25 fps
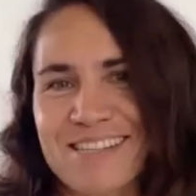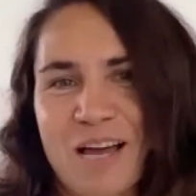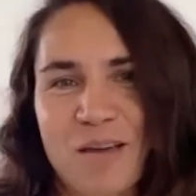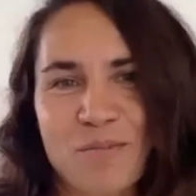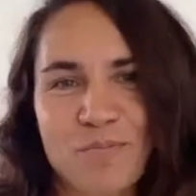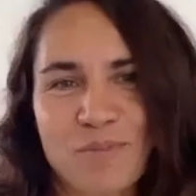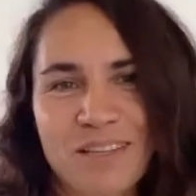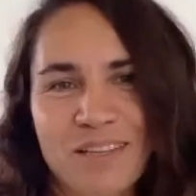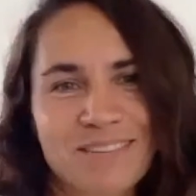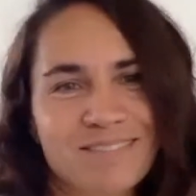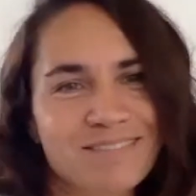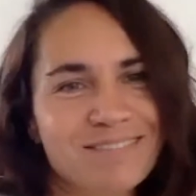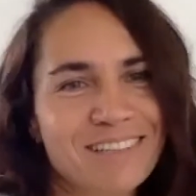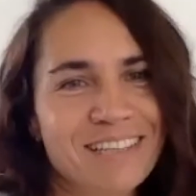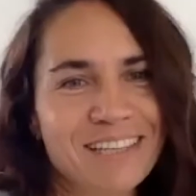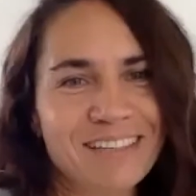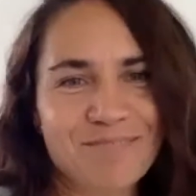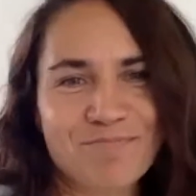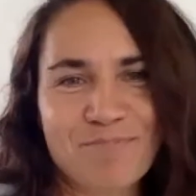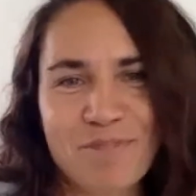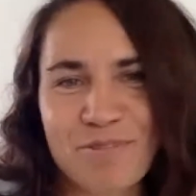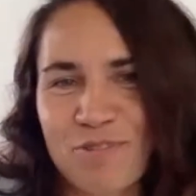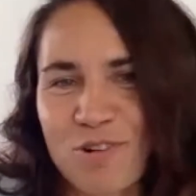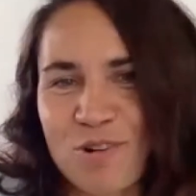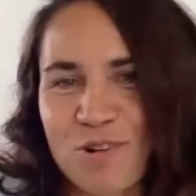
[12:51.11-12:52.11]
I mean,
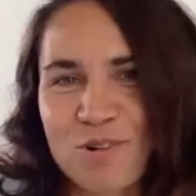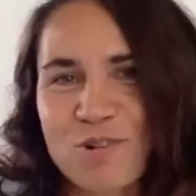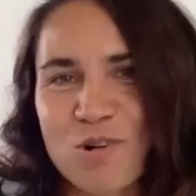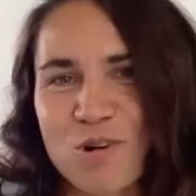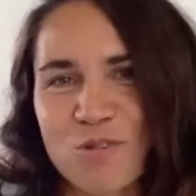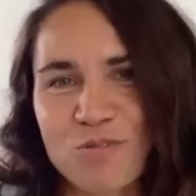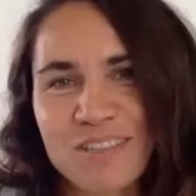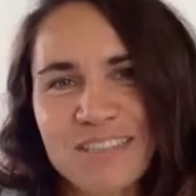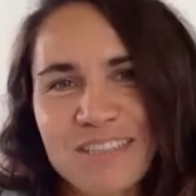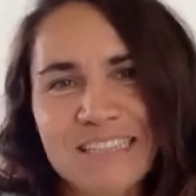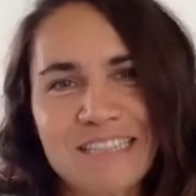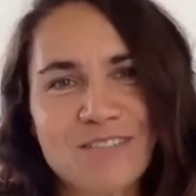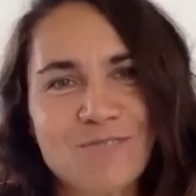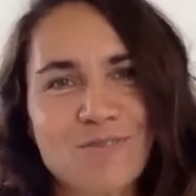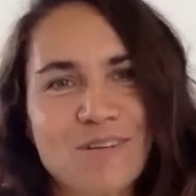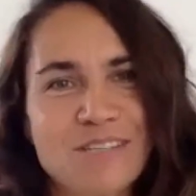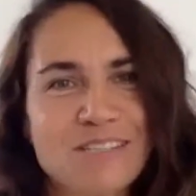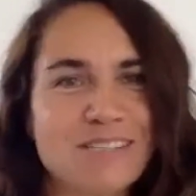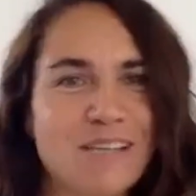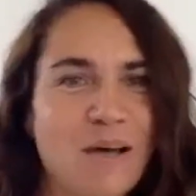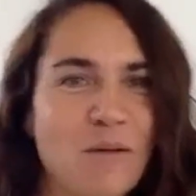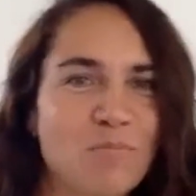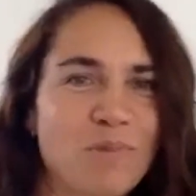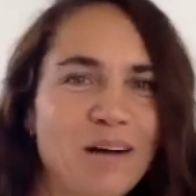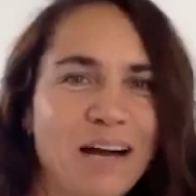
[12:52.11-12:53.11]
before COVID, it was
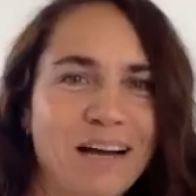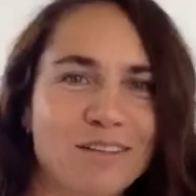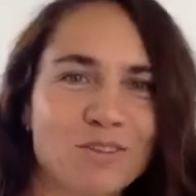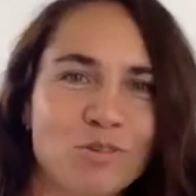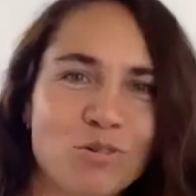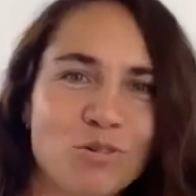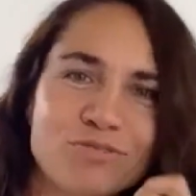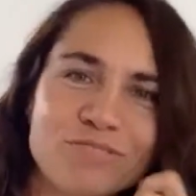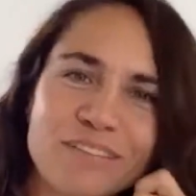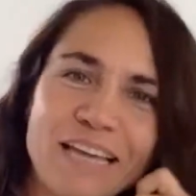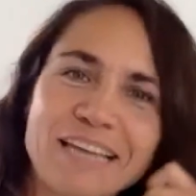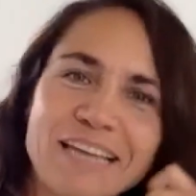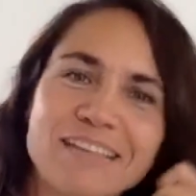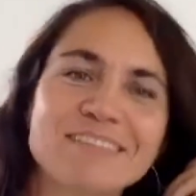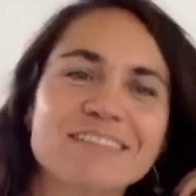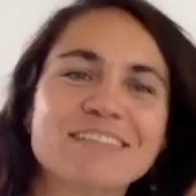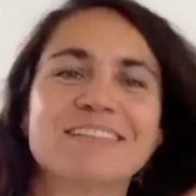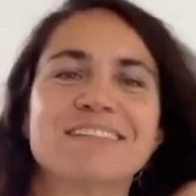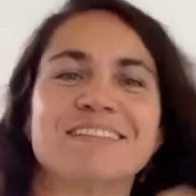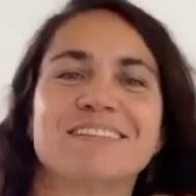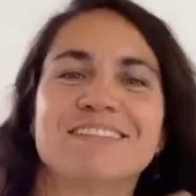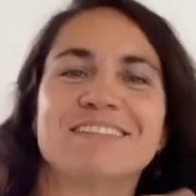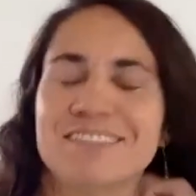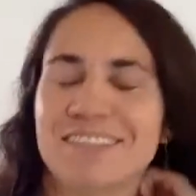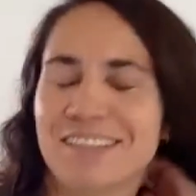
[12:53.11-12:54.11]
some kind of
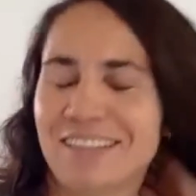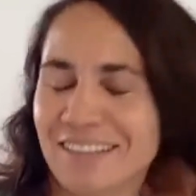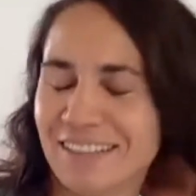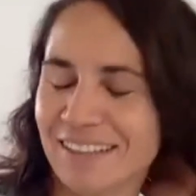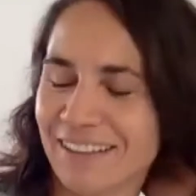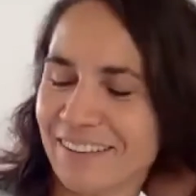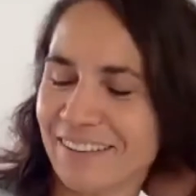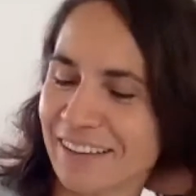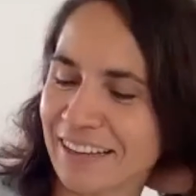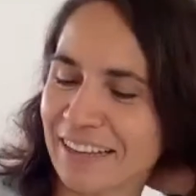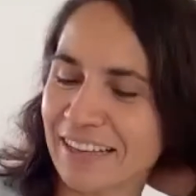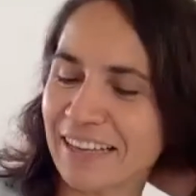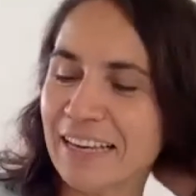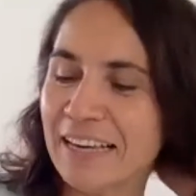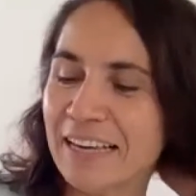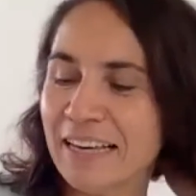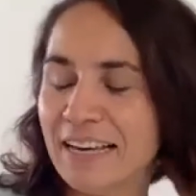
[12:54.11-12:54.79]
technical thing.